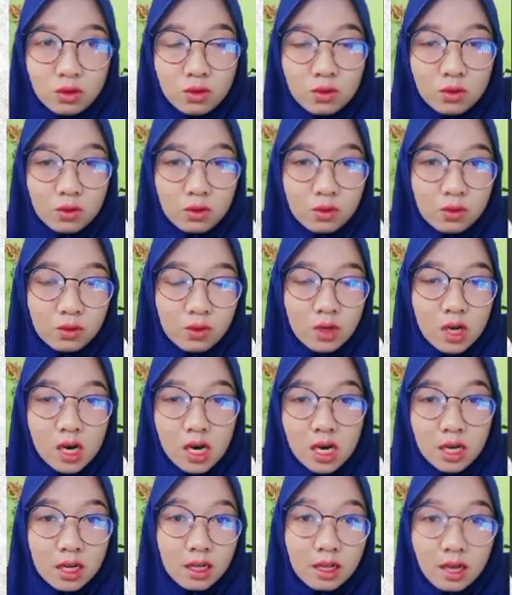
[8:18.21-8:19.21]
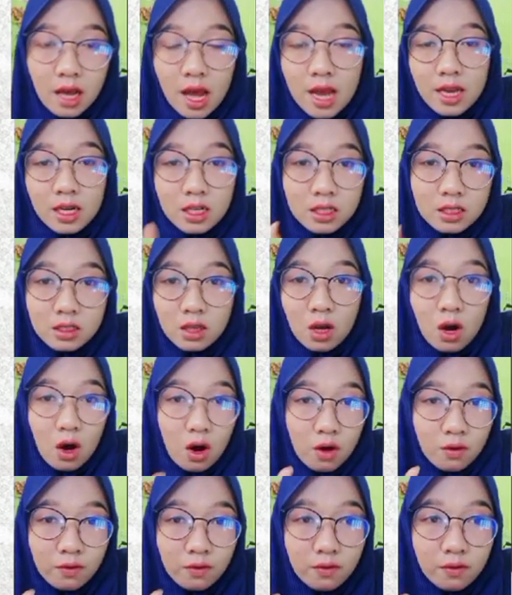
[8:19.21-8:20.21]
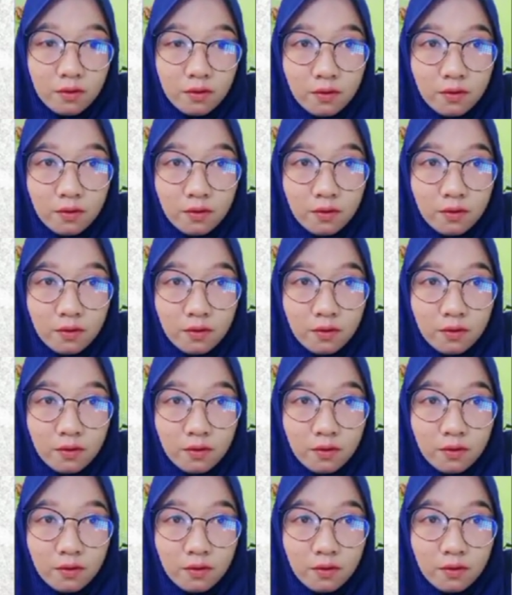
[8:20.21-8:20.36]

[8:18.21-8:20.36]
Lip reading: to kinds of